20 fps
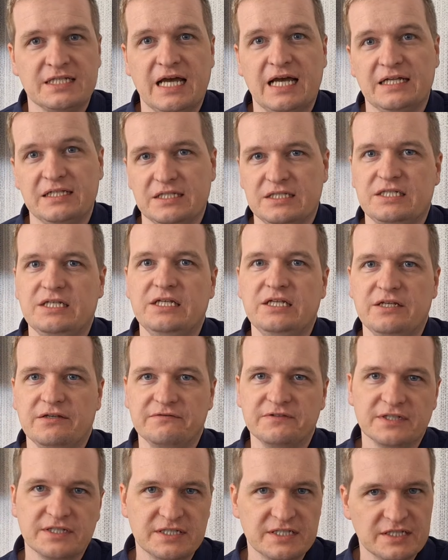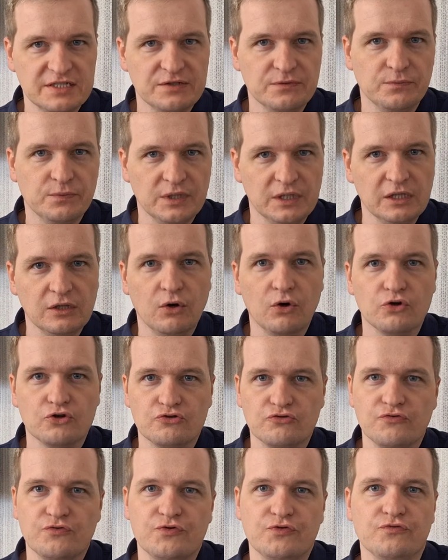and see if the system will launch
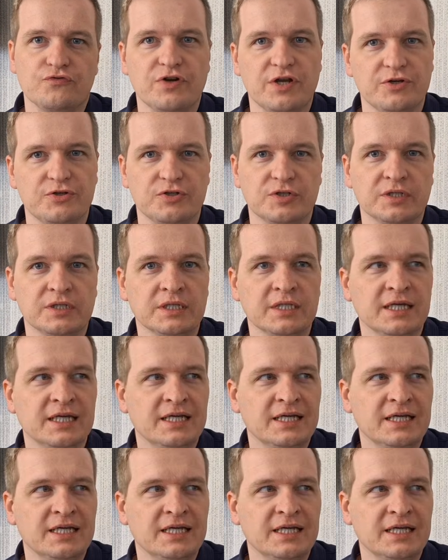regeneration.